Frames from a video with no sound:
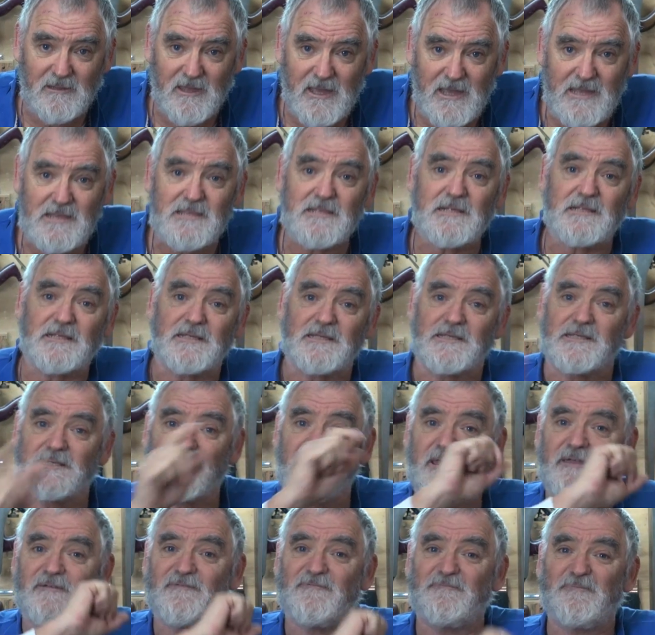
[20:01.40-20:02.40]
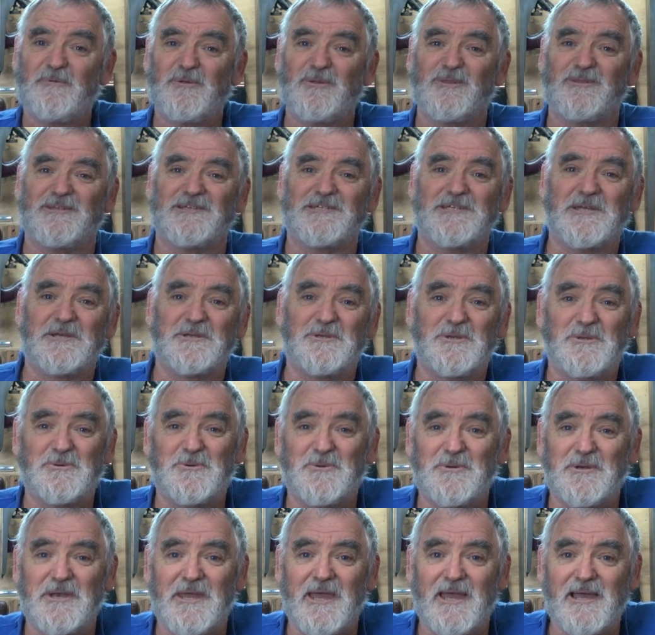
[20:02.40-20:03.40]
then, this is Steve pulling the shed
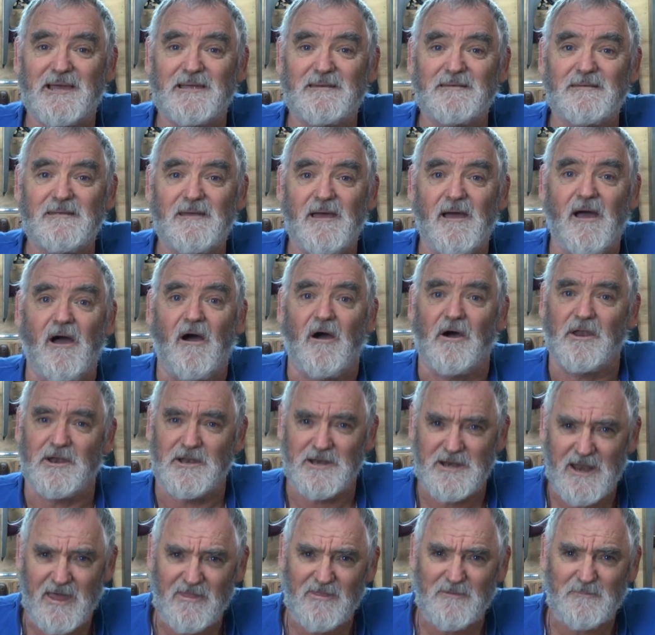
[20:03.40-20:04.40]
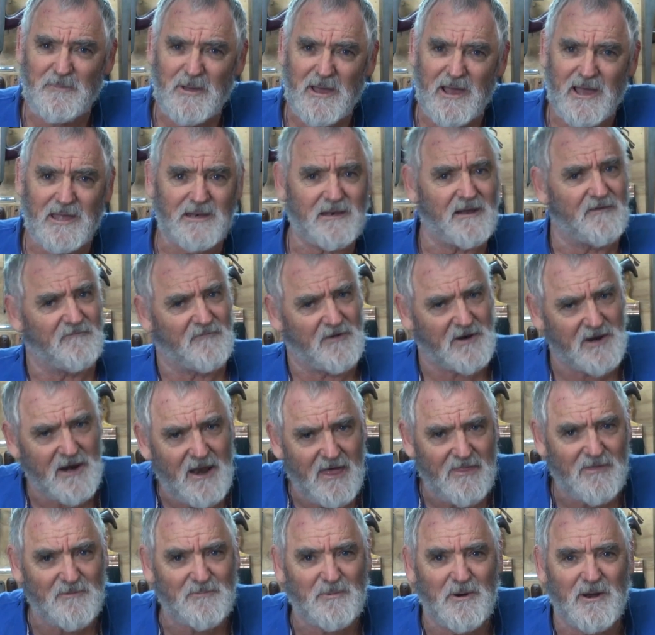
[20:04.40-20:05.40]
door down on another part of
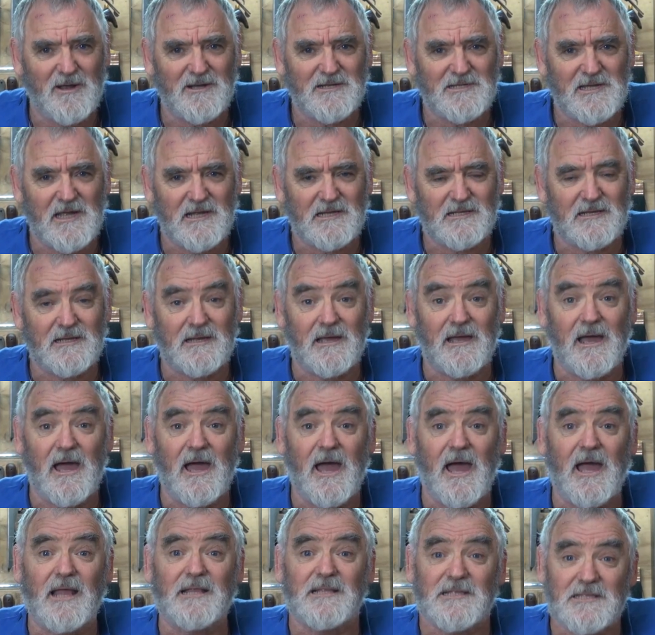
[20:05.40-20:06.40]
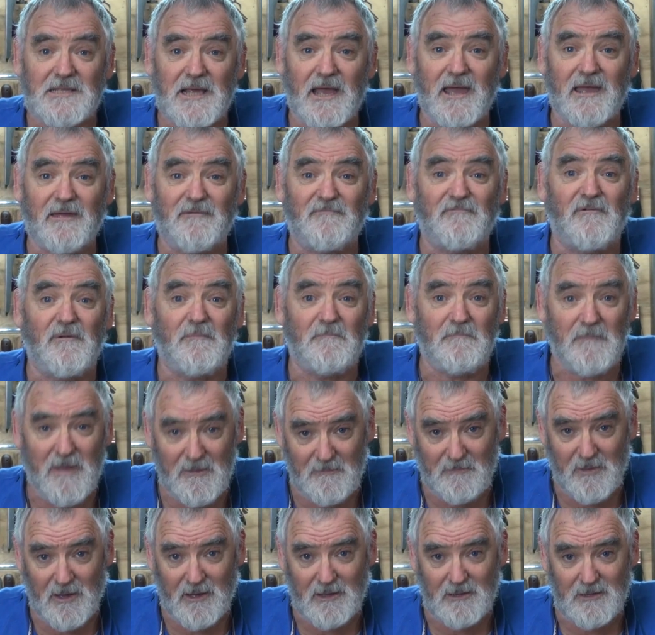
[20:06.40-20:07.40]
another project and saying
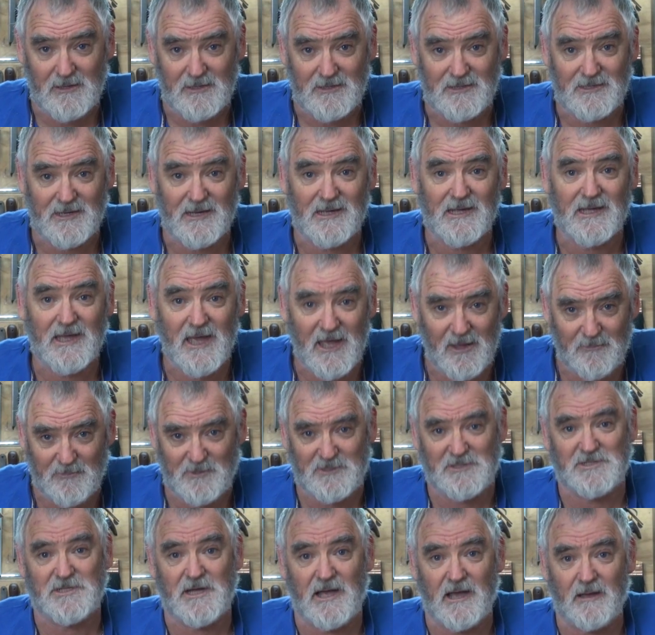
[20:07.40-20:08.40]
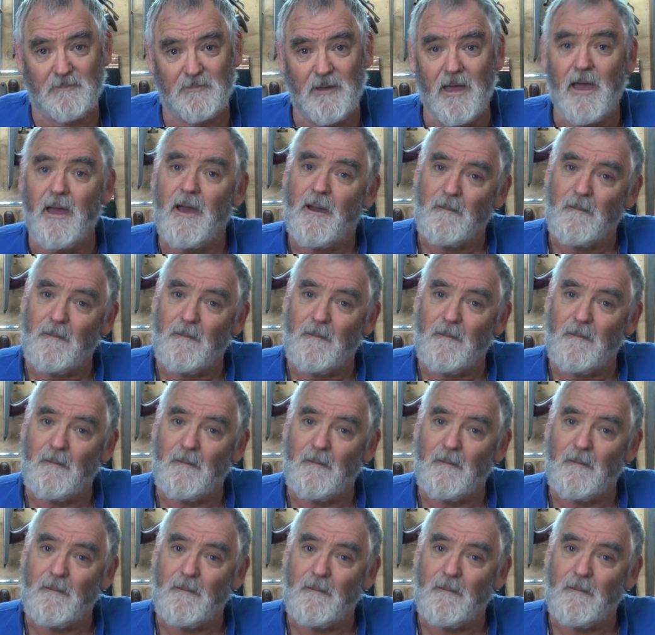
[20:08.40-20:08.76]
remember to keep it sharp,